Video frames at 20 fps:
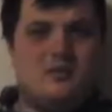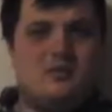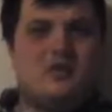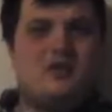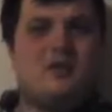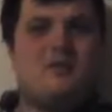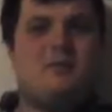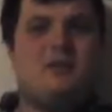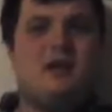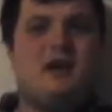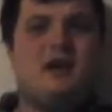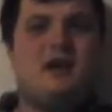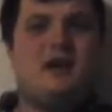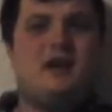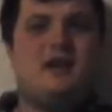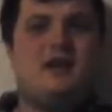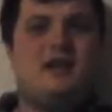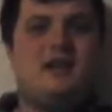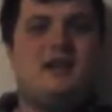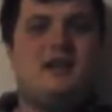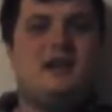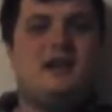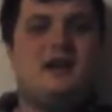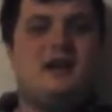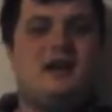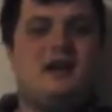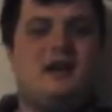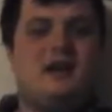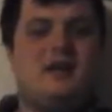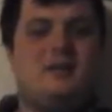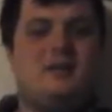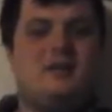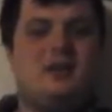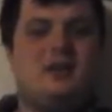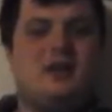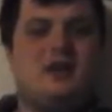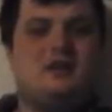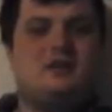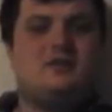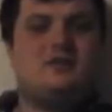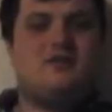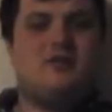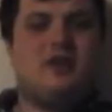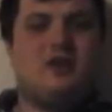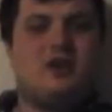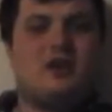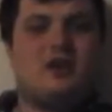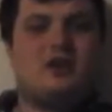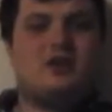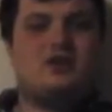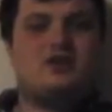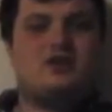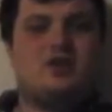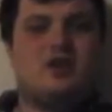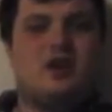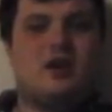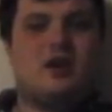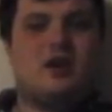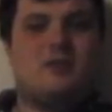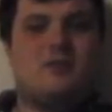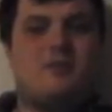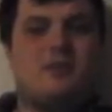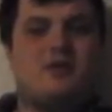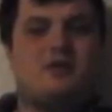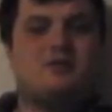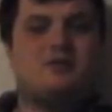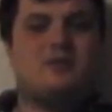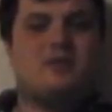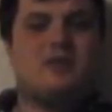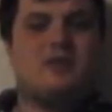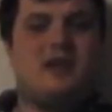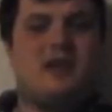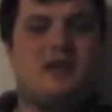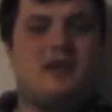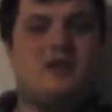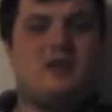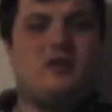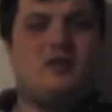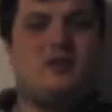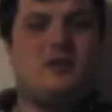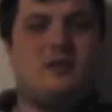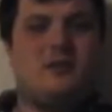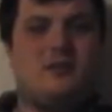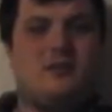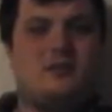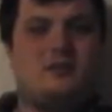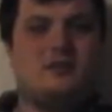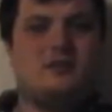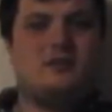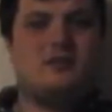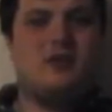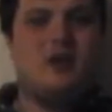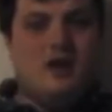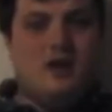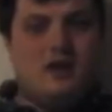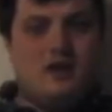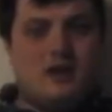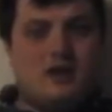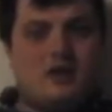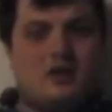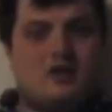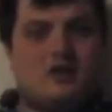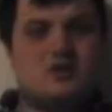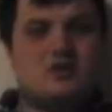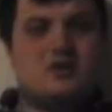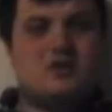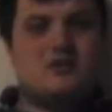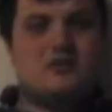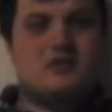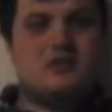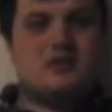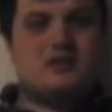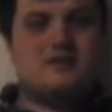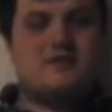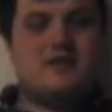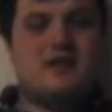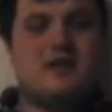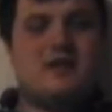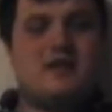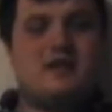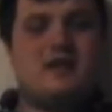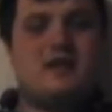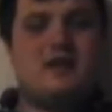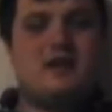But apparently their lemonades fucking suck because by the end of the episode, the customers want